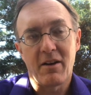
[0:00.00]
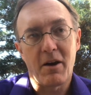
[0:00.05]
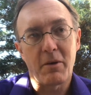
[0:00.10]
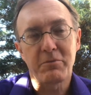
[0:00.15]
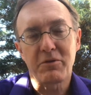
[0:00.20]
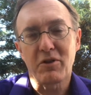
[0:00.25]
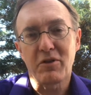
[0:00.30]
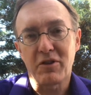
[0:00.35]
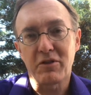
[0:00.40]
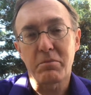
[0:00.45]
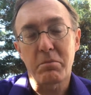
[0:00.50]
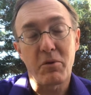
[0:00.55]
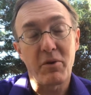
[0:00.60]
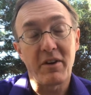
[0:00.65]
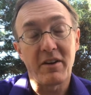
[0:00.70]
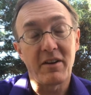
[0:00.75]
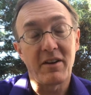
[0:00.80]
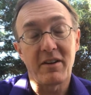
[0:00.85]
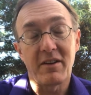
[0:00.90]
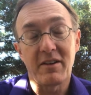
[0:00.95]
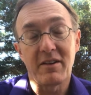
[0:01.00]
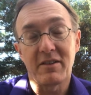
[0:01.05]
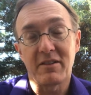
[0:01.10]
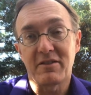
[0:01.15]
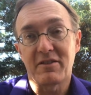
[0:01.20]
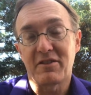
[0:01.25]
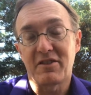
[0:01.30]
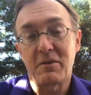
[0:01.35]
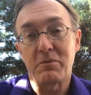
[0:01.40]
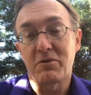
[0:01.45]
Up till this point, it
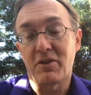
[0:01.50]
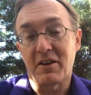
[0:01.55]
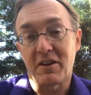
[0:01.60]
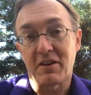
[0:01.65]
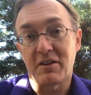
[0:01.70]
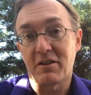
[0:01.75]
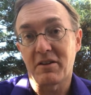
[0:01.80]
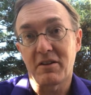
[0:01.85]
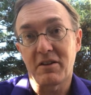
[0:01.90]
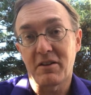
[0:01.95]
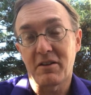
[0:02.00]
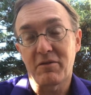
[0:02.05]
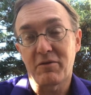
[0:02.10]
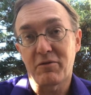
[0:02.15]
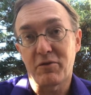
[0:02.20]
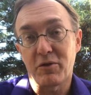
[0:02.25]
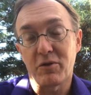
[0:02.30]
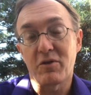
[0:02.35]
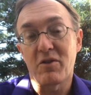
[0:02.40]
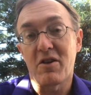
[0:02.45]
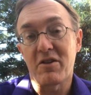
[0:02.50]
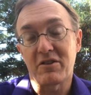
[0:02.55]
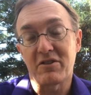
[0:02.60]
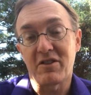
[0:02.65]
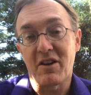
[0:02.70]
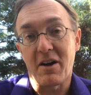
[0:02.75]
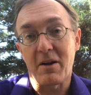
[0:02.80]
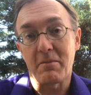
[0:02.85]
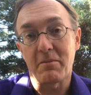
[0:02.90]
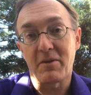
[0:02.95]
seems like for a long
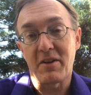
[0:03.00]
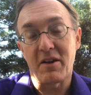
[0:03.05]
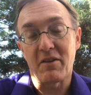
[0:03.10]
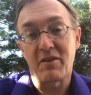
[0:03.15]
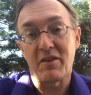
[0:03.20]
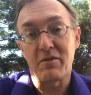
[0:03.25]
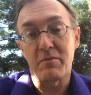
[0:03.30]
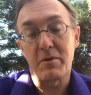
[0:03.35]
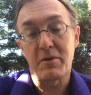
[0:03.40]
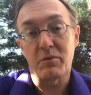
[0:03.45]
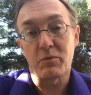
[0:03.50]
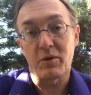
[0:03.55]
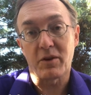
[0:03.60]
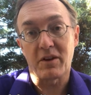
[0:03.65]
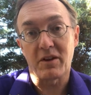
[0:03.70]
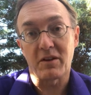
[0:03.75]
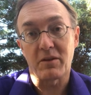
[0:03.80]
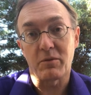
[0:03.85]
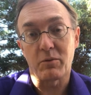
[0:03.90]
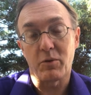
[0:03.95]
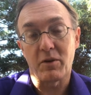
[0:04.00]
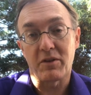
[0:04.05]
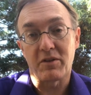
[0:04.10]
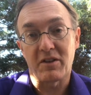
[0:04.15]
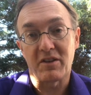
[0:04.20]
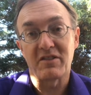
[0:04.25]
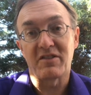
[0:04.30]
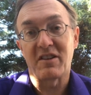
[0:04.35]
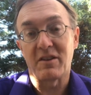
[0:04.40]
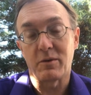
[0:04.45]
time now they've been working with
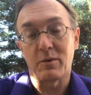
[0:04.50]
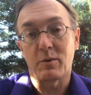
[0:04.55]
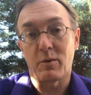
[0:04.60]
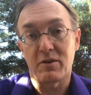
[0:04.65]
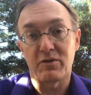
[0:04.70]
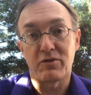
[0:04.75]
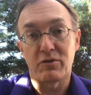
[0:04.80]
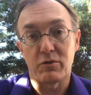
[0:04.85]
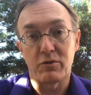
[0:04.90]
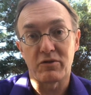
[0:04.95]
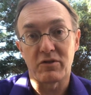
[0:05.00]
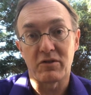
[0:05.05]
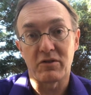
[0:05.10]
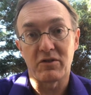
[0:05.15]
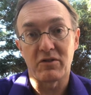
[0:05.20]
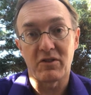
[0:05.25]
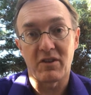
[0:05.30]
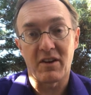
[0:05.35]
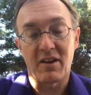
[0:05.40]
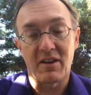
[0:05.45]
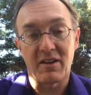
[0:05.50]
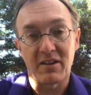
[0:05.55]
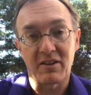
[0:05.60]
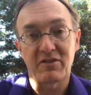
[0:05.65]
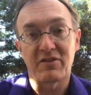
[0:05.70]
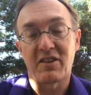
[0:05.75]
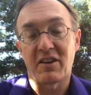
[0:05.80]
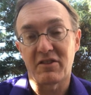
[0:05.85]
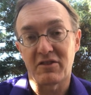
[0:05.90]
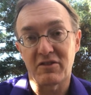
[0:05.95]
continuing resolutions and
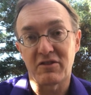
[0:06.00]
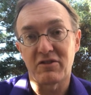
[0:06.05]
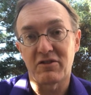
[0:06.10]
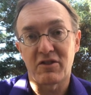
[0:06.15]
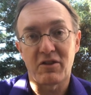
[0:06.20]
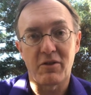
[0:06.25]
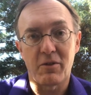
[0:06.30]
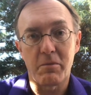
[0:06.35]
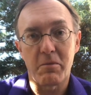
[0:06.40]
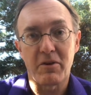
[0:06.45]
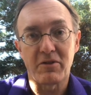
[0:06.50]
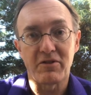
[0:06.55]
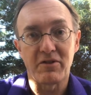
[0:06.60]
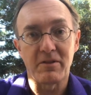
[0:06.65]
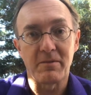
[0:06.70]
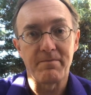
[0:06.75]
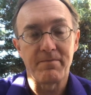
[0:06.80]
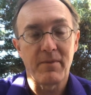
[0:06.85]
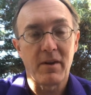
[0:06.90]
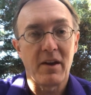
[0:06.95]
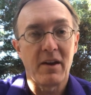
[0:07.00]
extensions to their budget.